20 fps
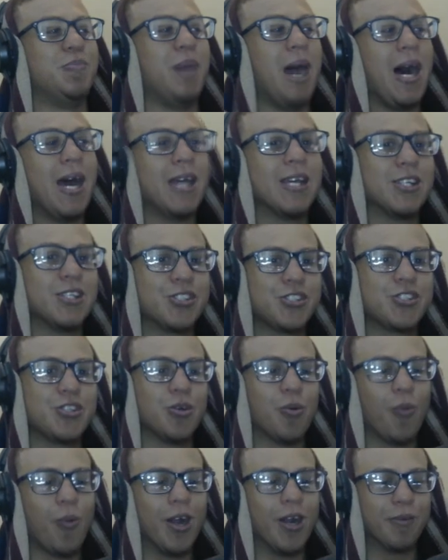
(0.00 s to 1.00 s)
biased
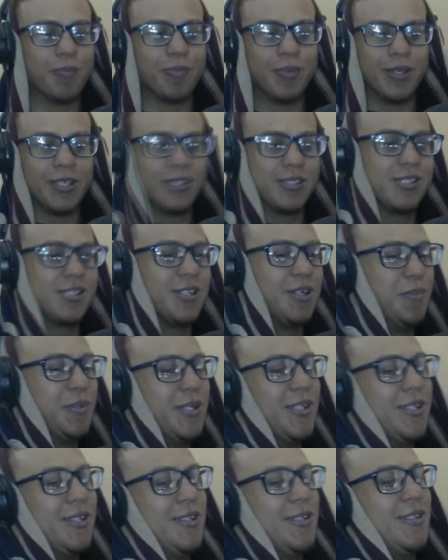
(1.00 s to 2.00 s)
to One Piece. I
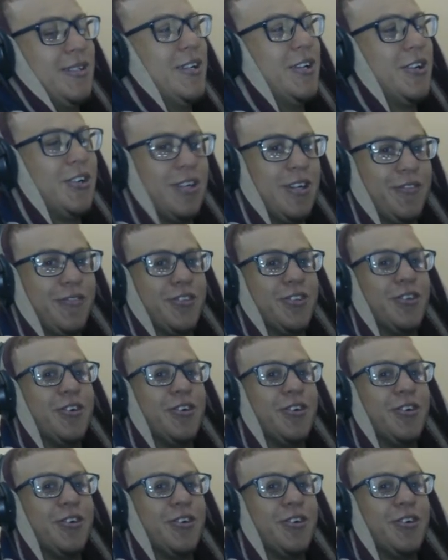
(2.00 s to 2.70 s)
mean, I don't have to